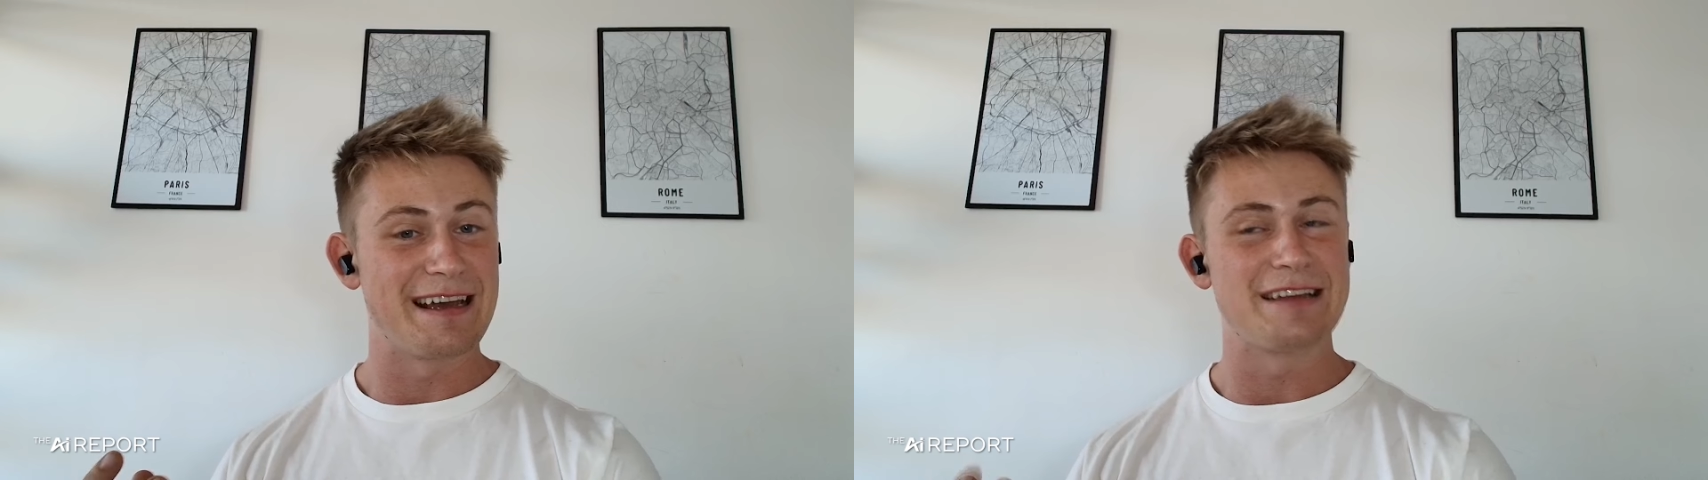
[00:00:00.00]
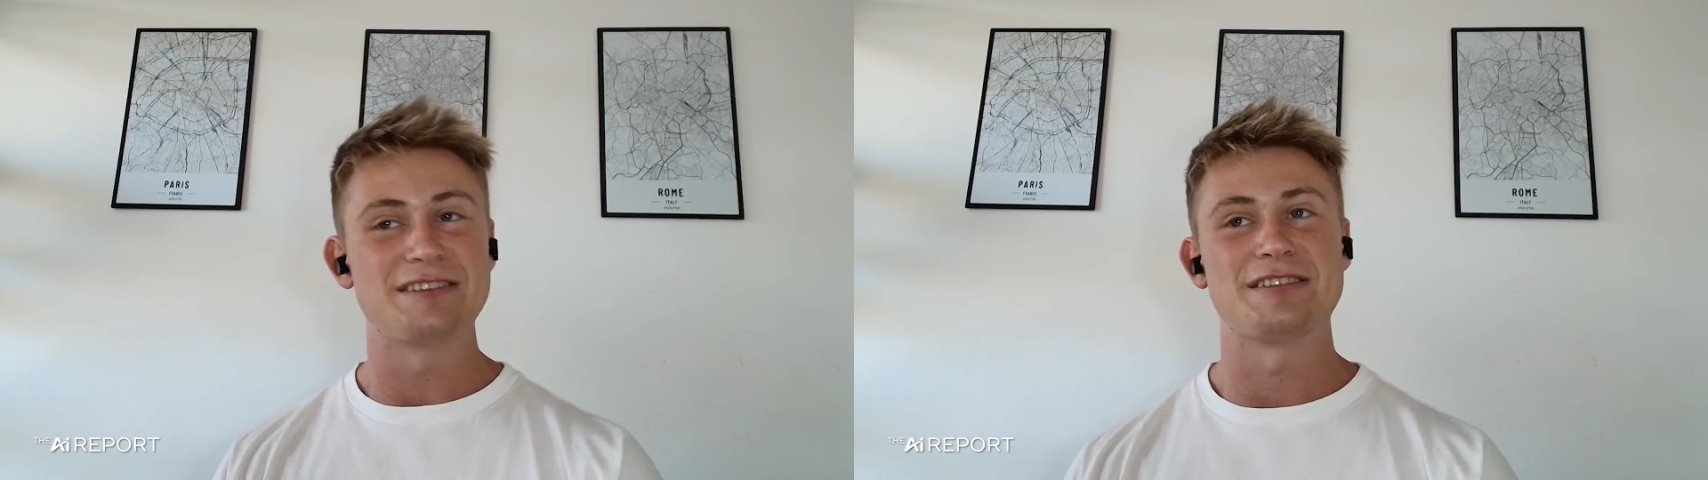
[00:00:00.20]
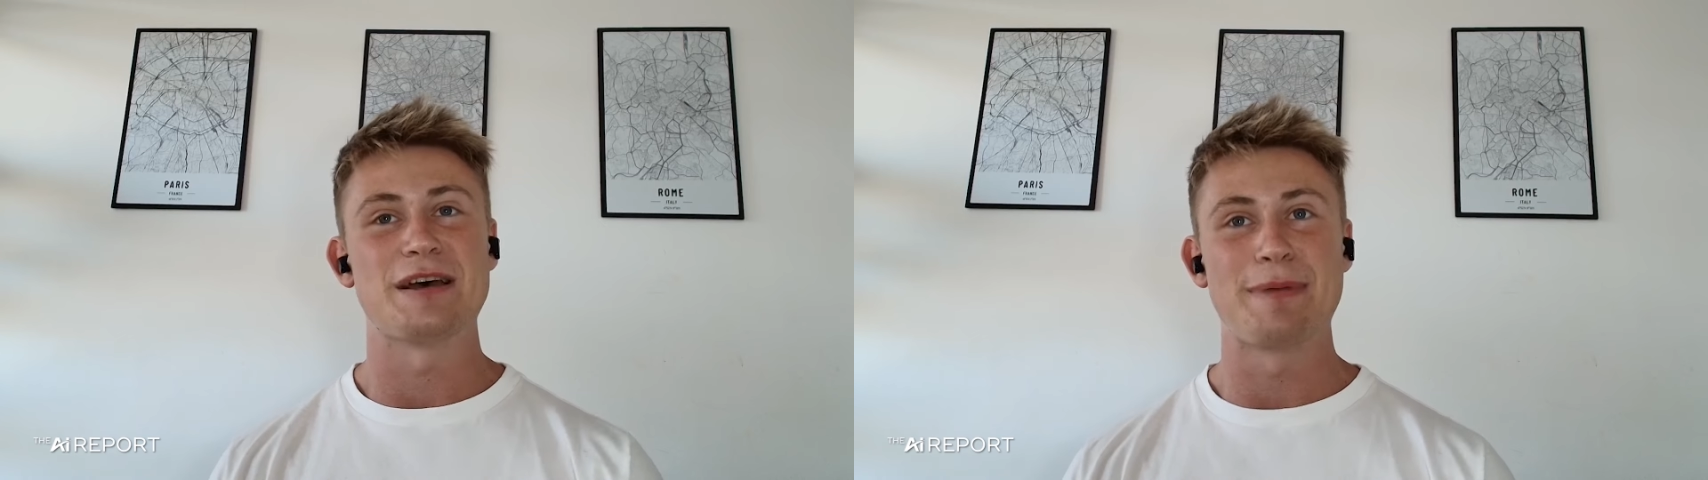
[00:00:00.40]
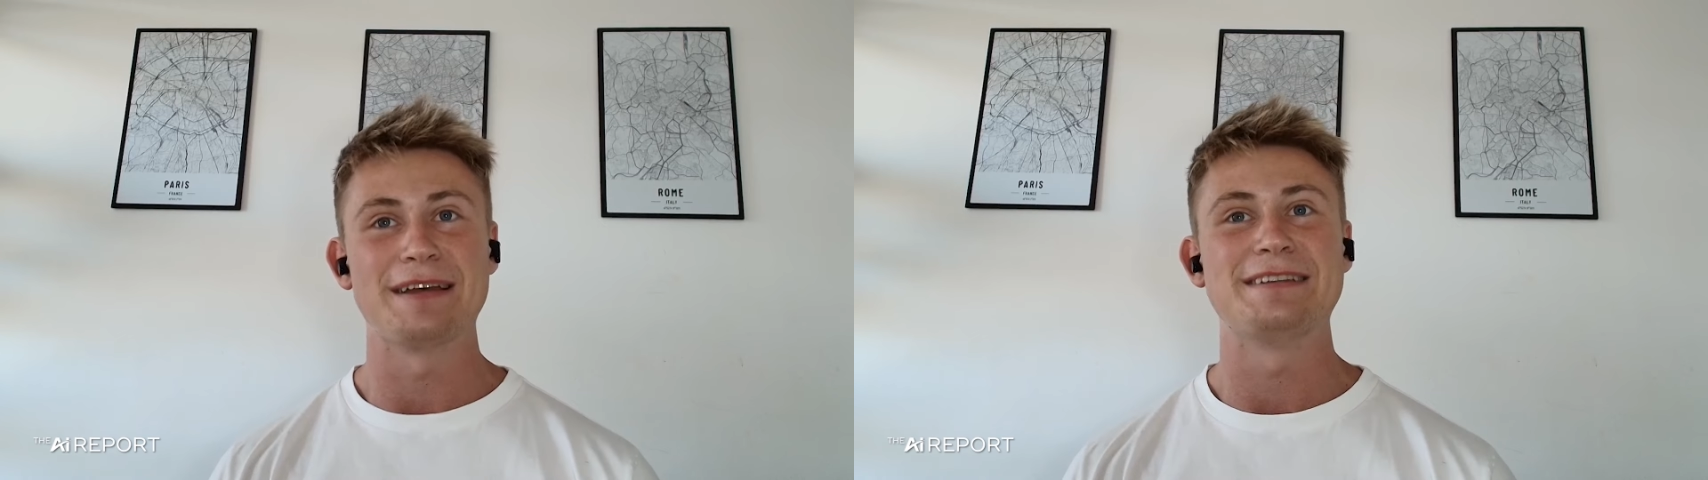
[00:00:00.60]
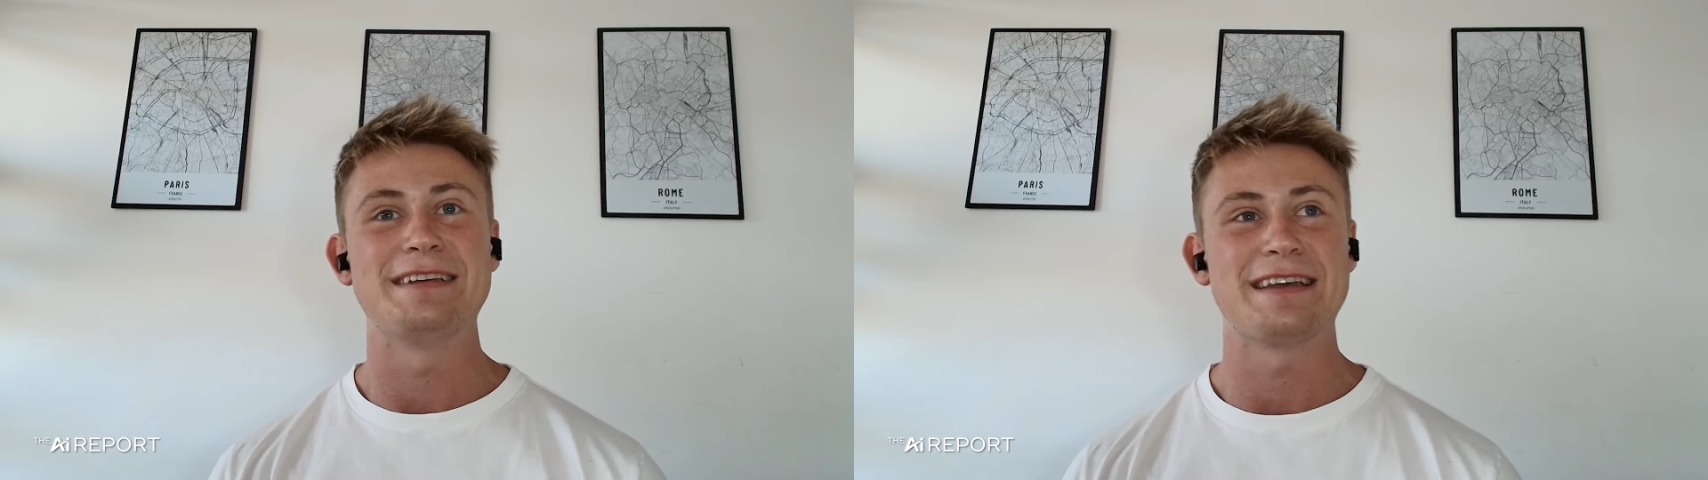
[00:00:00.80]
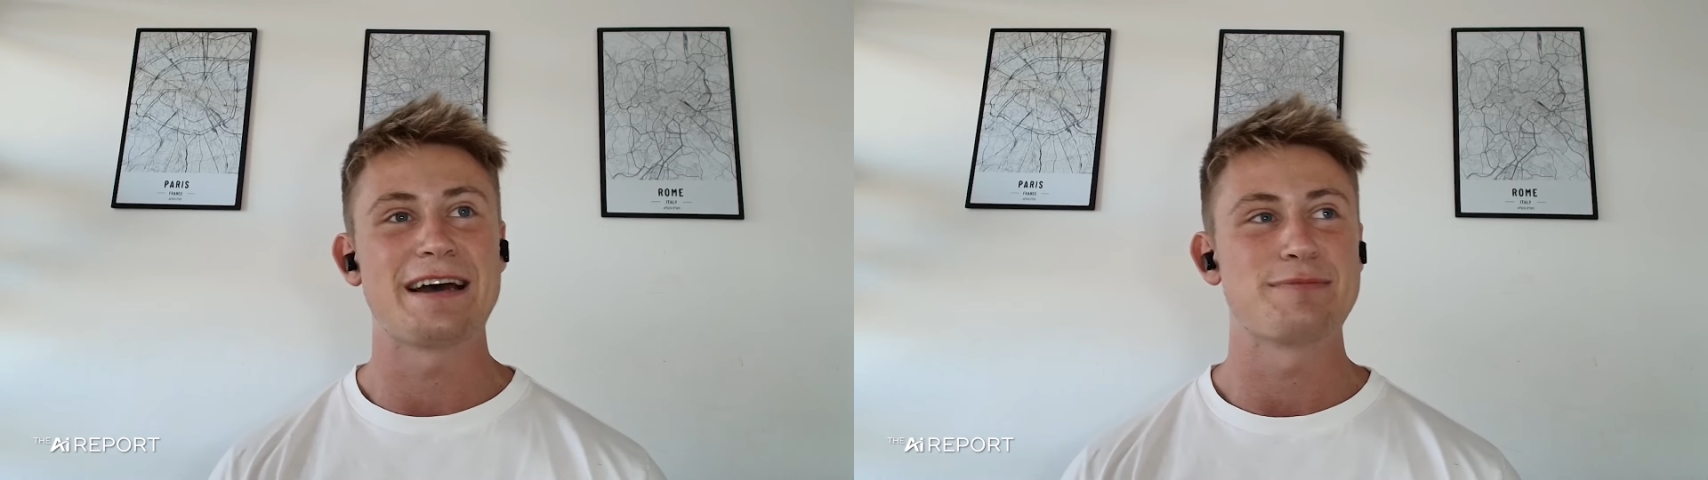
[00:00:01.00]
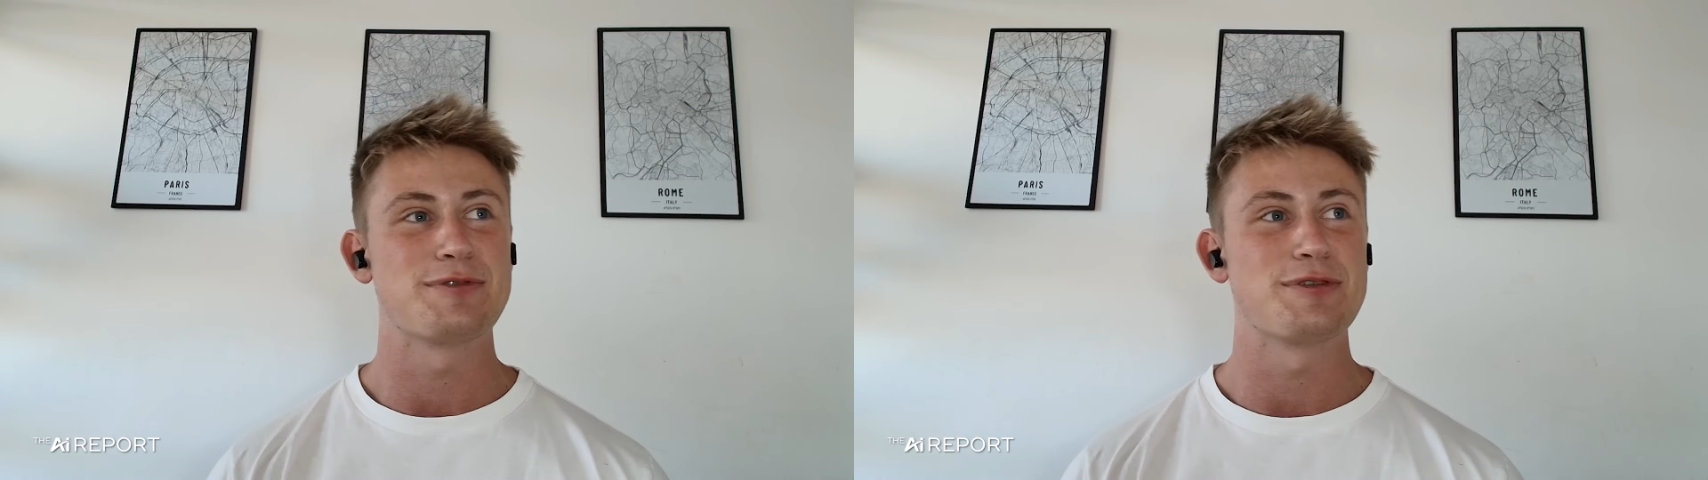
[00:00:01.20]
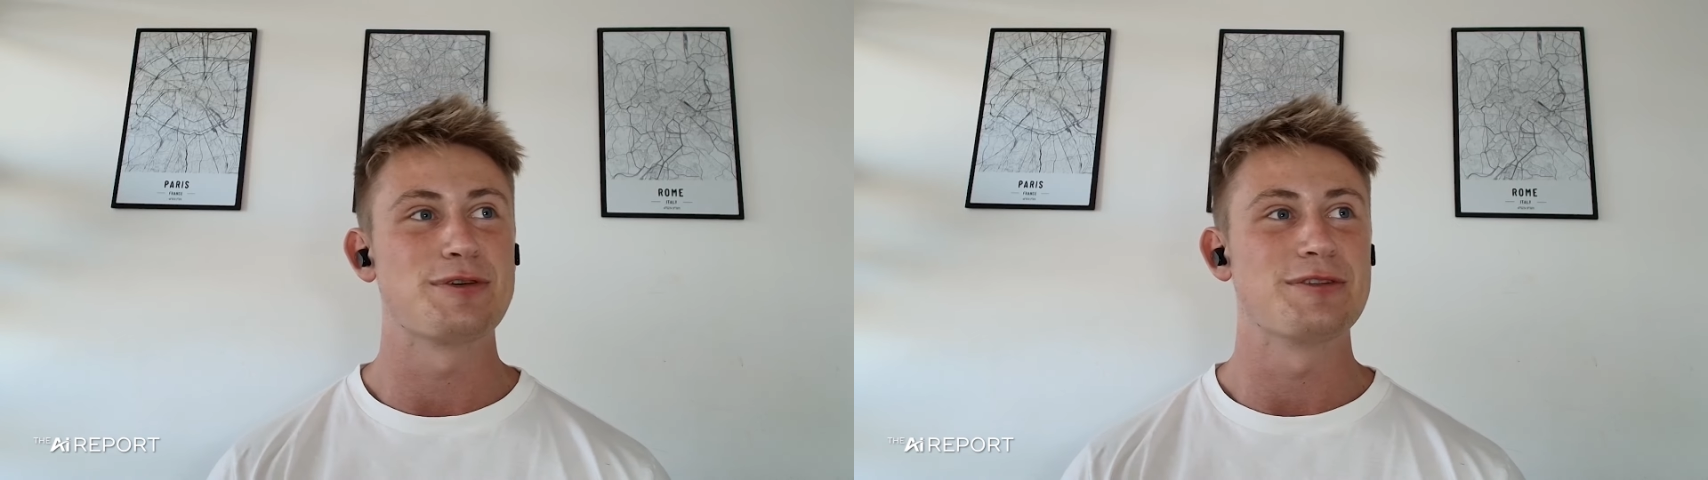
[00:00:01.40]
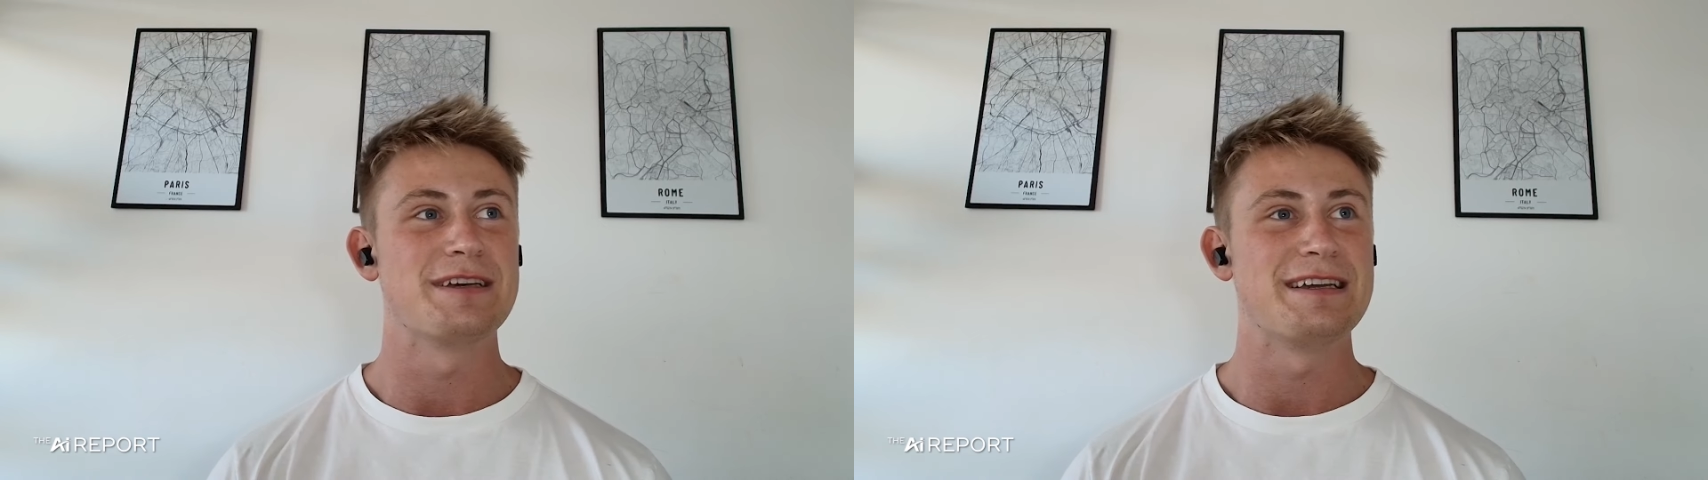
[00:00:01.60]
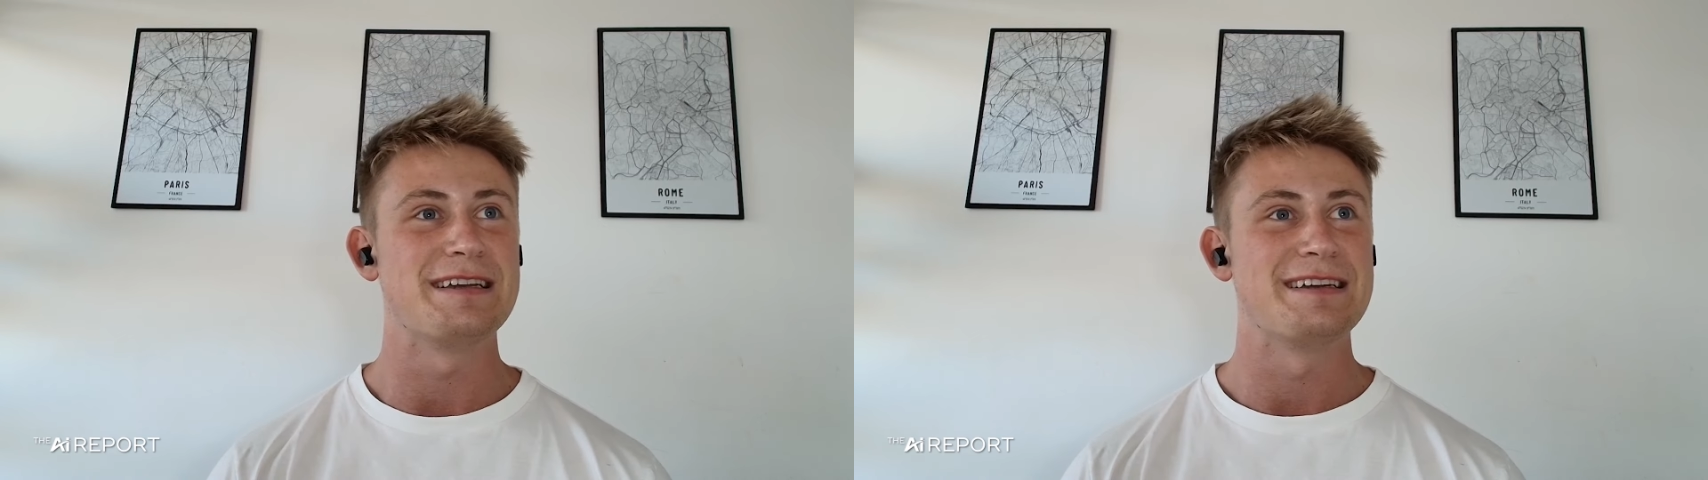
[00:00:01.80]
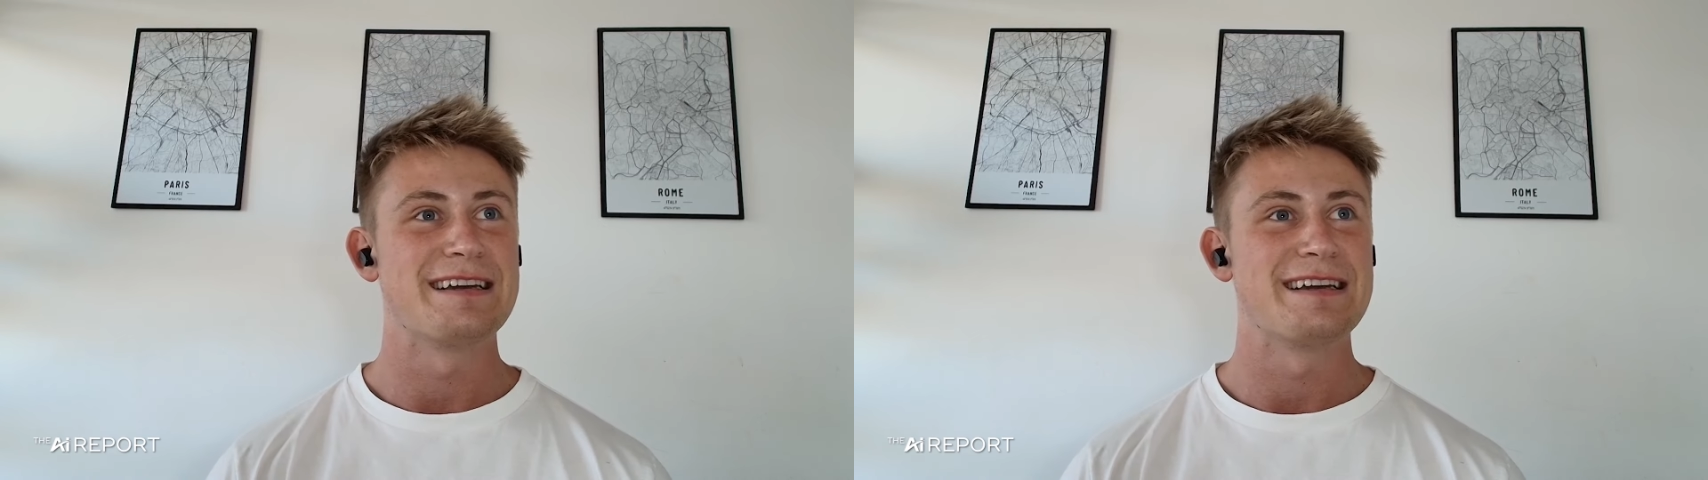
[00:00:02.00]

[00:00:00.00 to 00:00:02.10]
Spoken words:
to absolutely